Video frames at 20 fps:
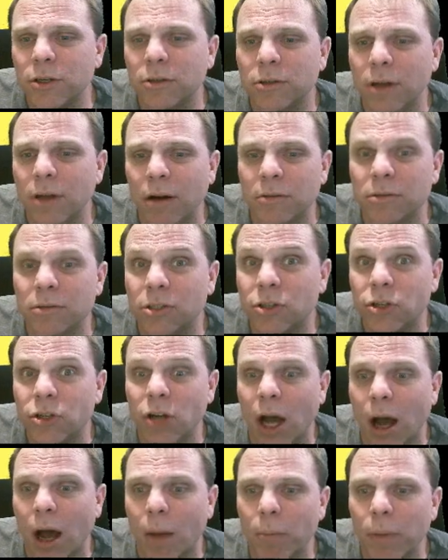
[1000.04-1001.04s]
you don't
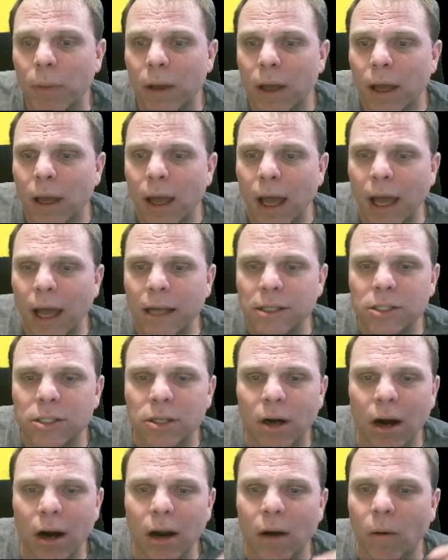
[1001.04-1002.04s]
jump and
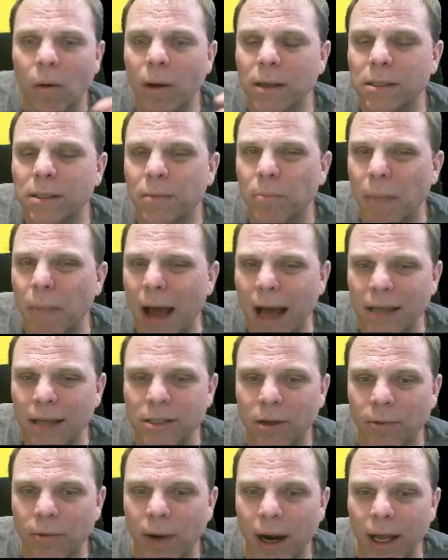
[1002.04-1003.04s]
start going to
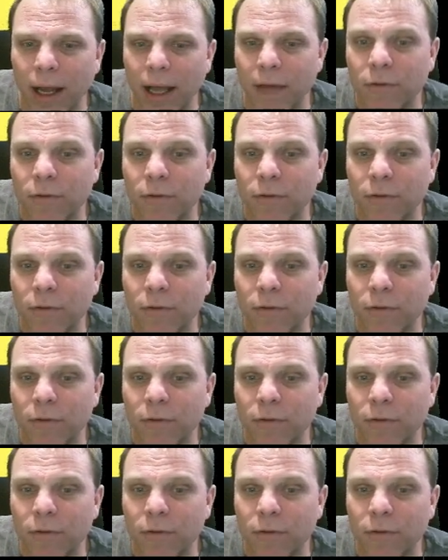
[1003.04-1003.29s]
mass already.